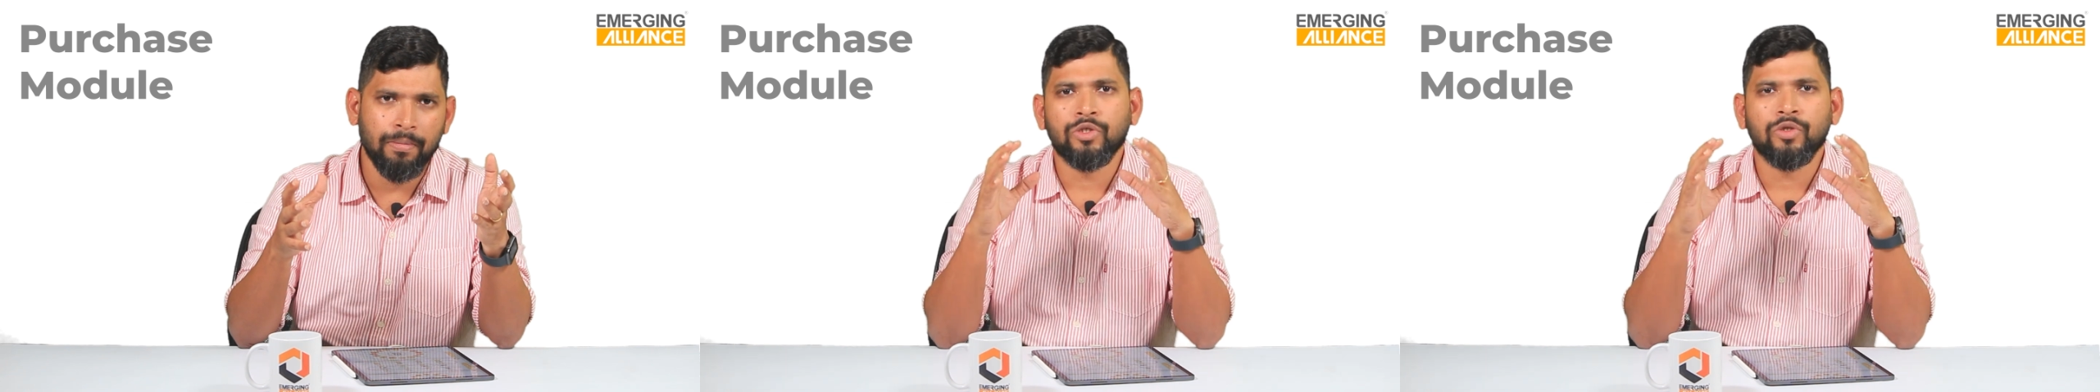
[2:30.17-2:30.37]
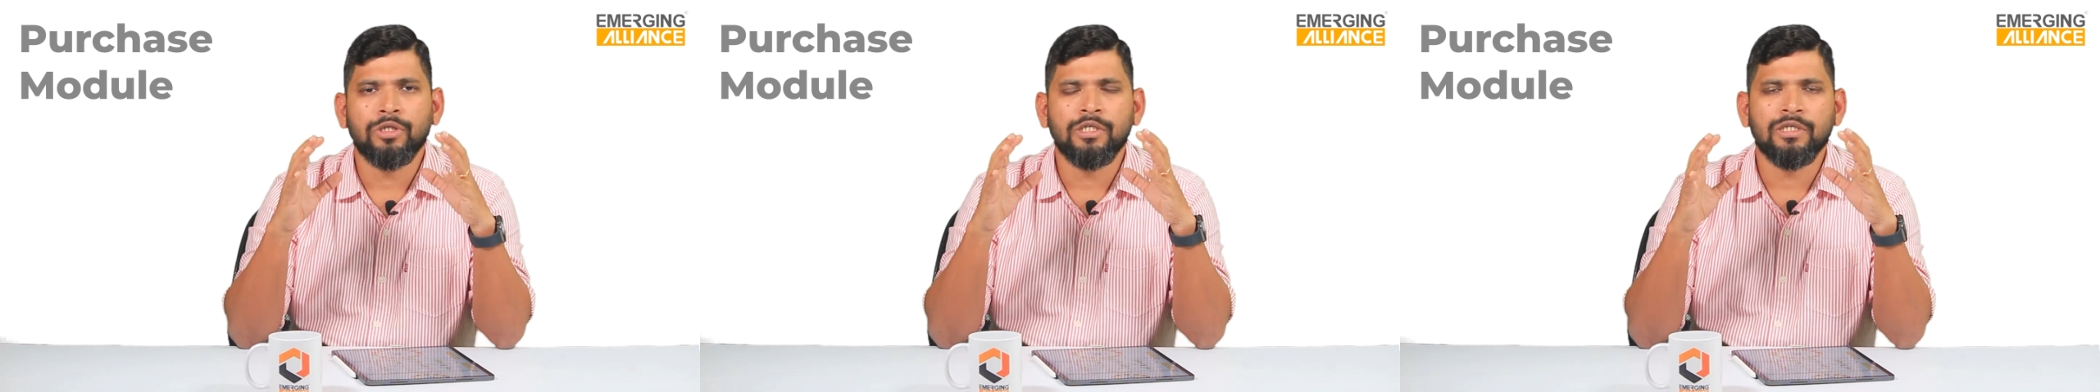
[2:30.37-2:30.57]

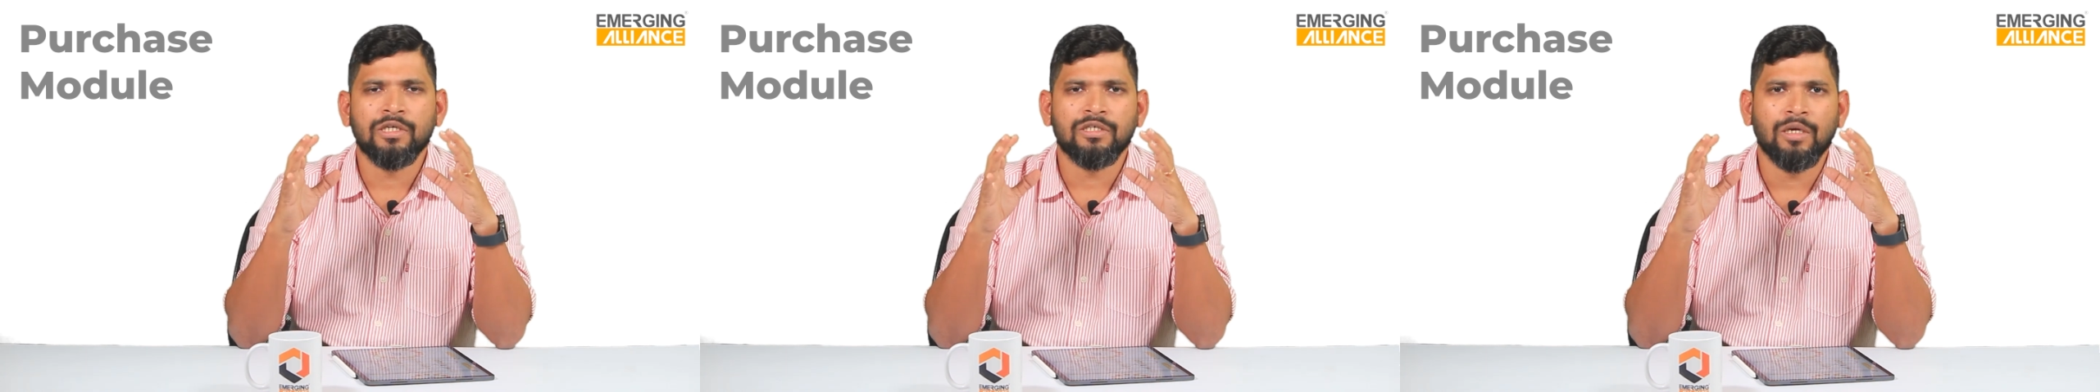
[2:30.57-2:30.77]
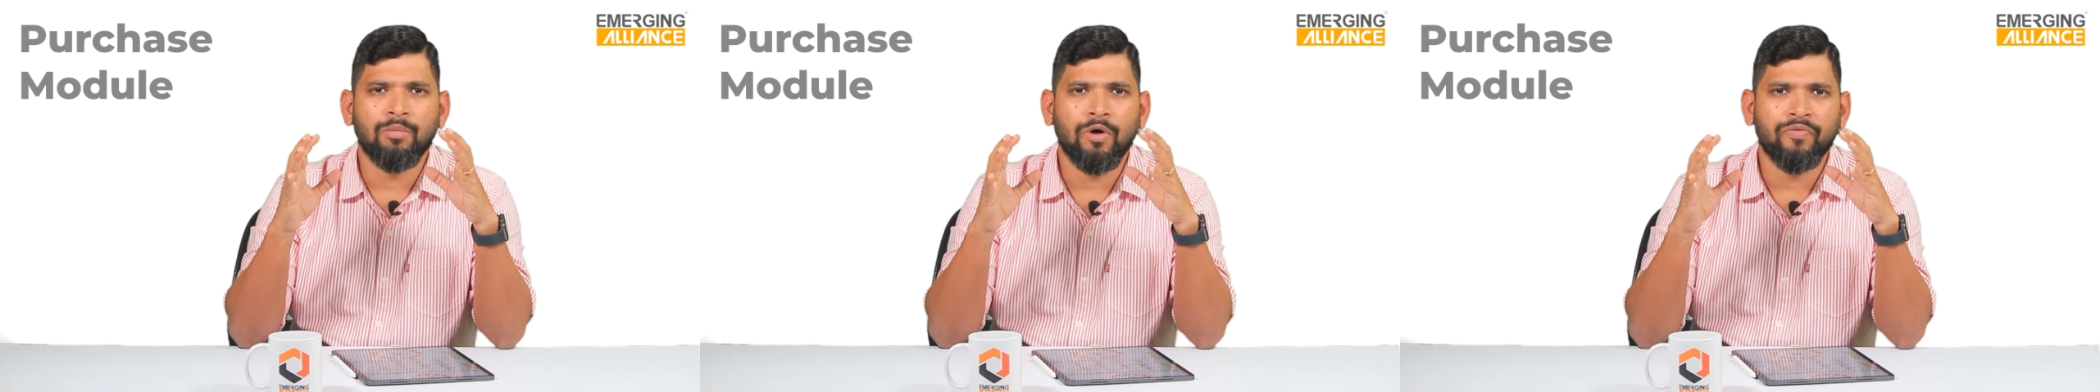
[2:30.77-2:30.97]
So these
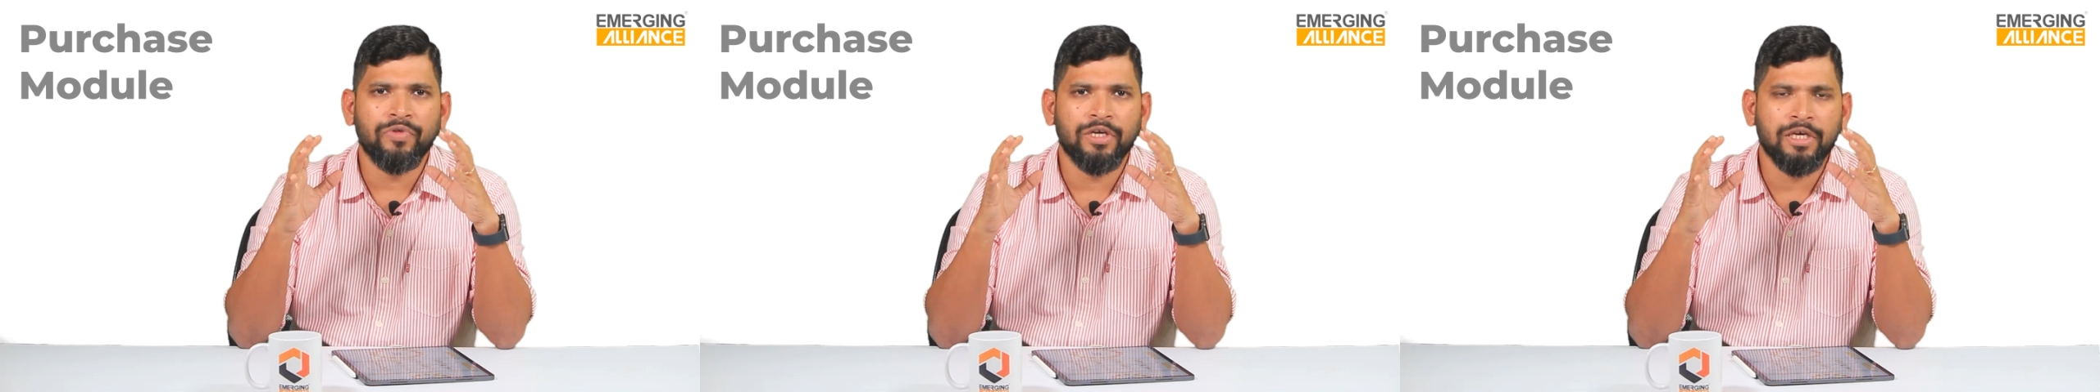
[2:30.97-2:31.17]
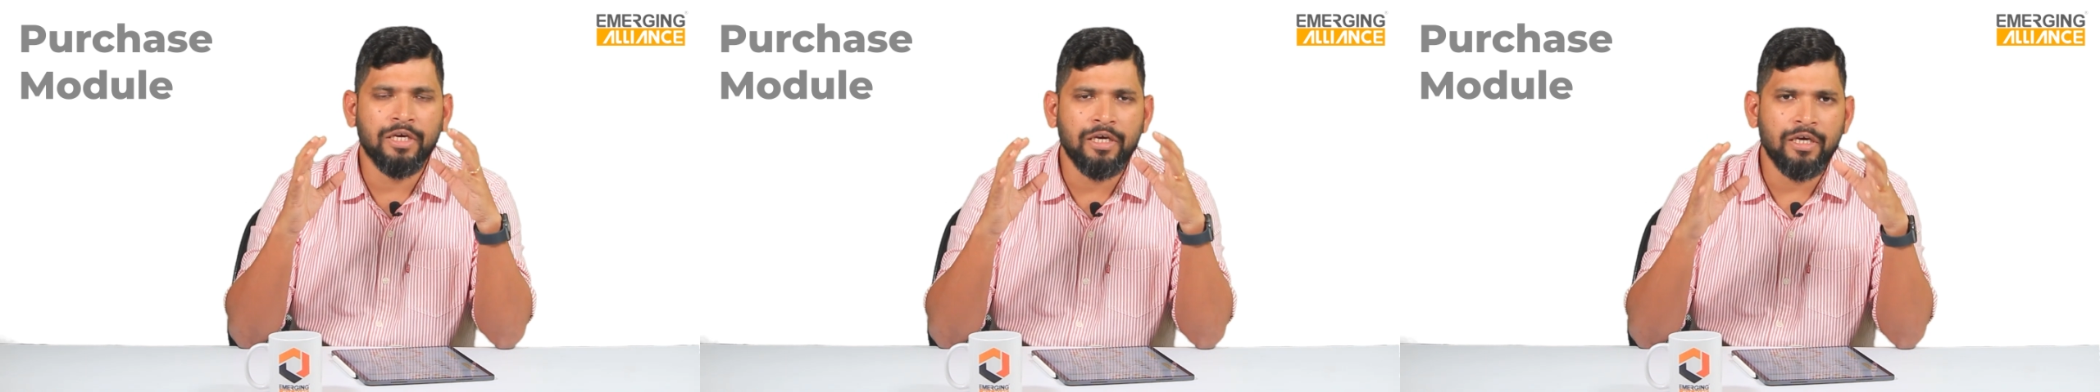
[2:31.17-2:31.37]
are some of
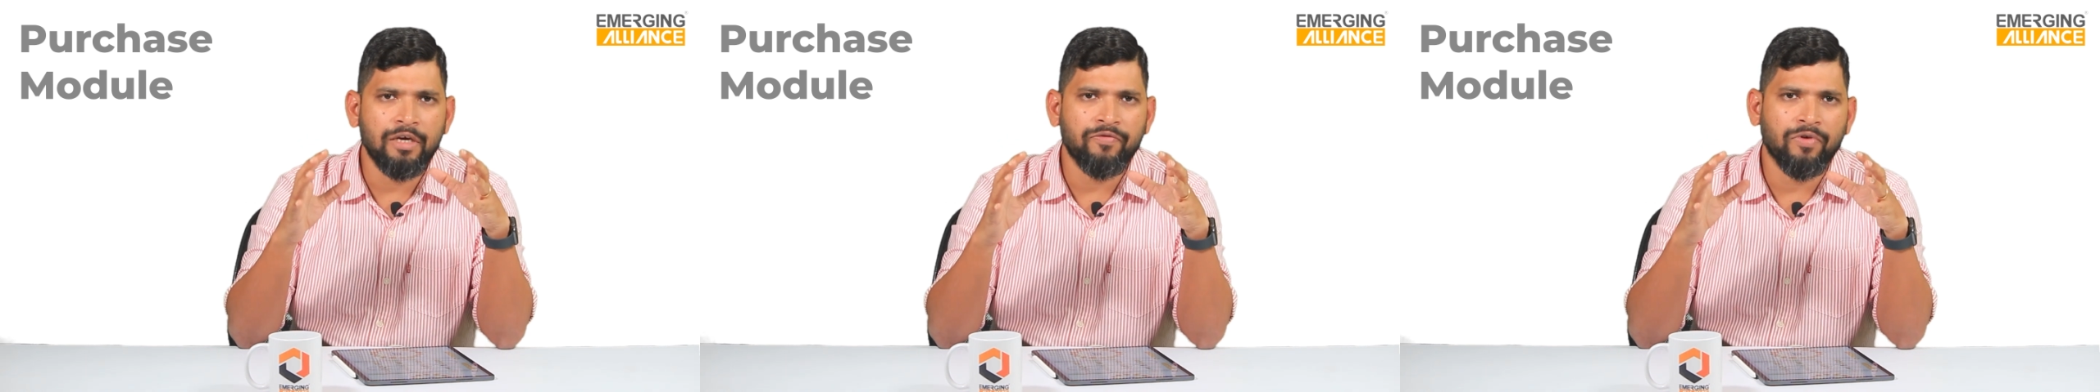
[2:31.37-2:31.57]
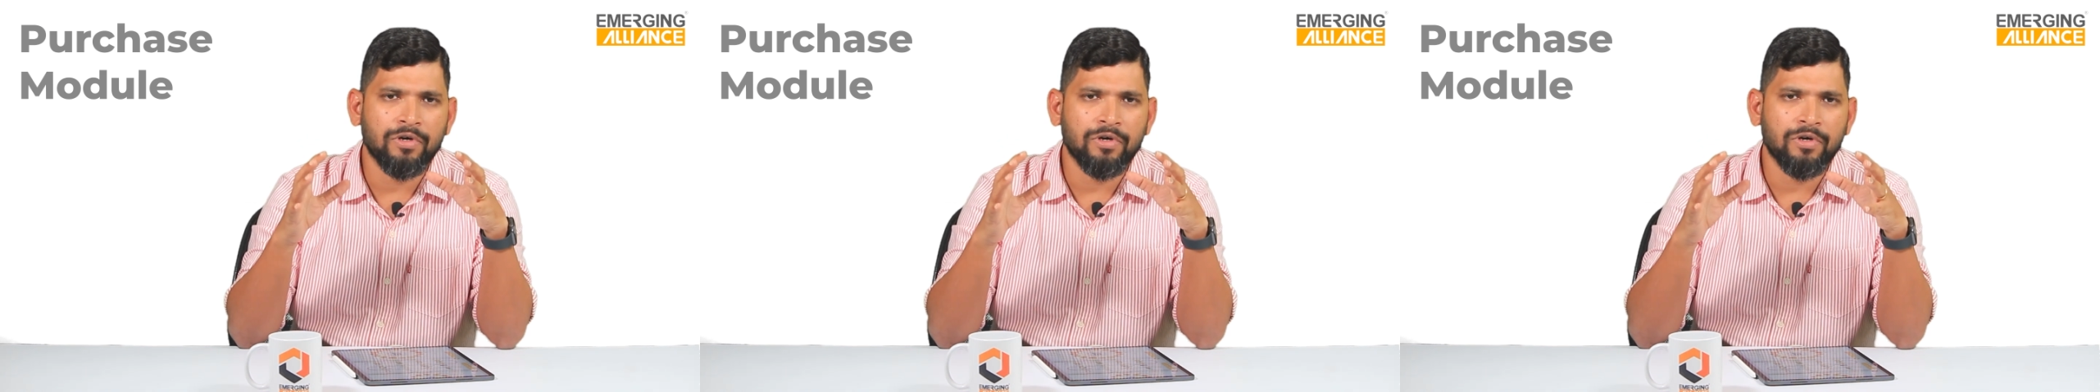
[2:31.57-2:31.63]
the key